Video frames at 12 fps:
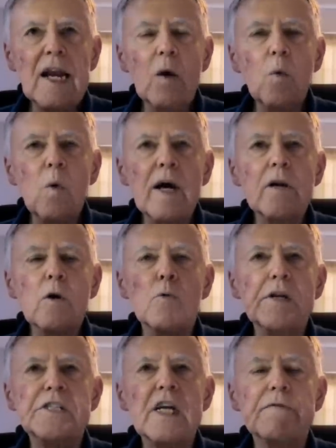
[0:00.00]
anyone
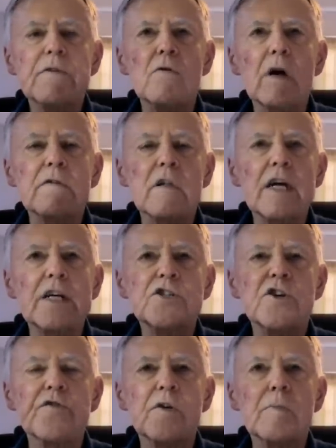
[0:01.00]
who received a
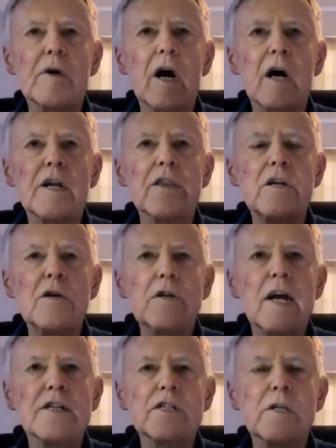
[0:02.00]
revelation from God in
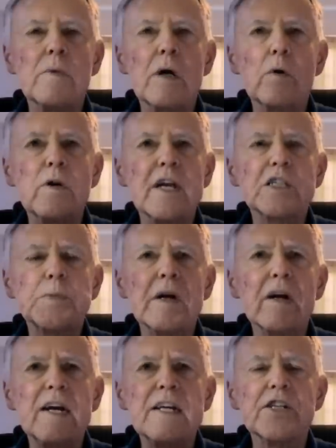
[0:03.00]
the New Testament would
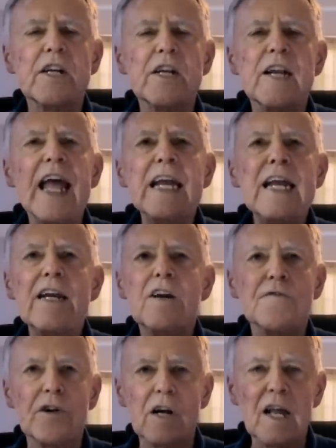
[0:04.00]
experience it
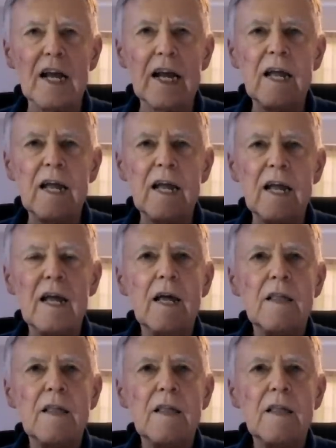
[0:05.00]
any differently